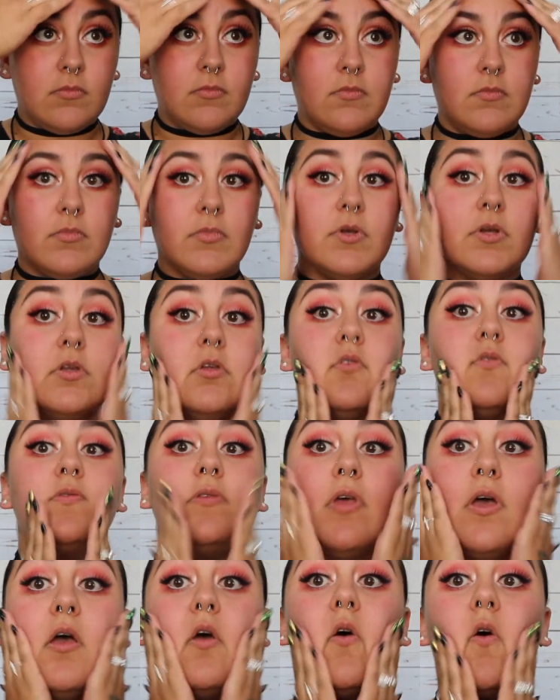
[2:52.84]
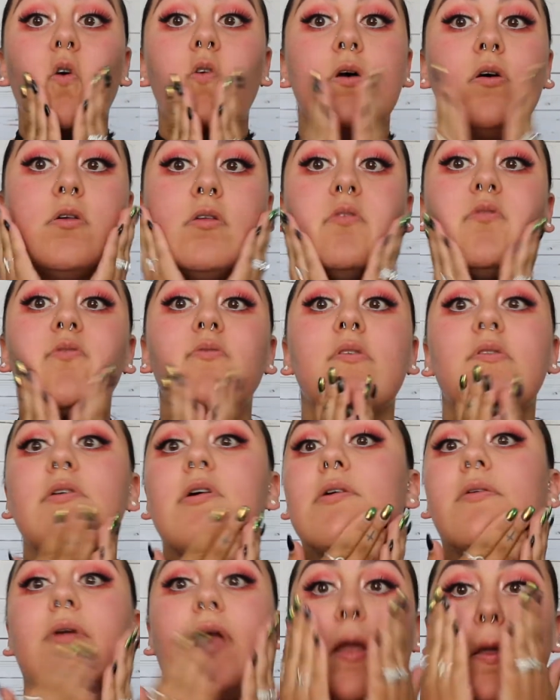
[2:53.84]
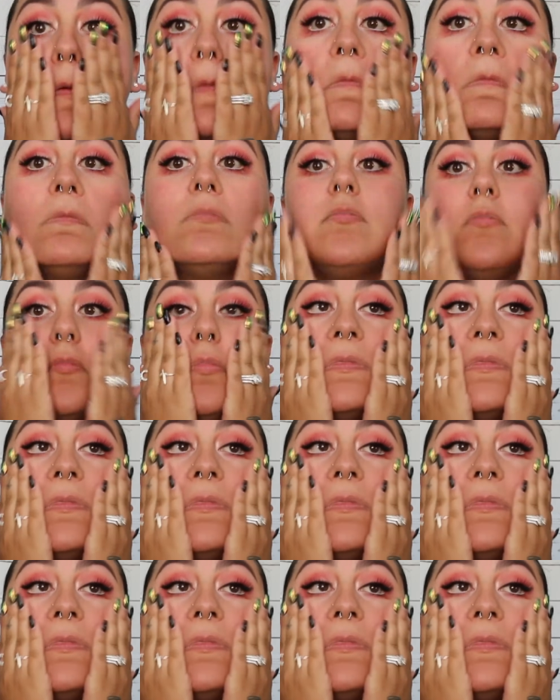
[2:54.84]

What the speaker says: gonna use that all around.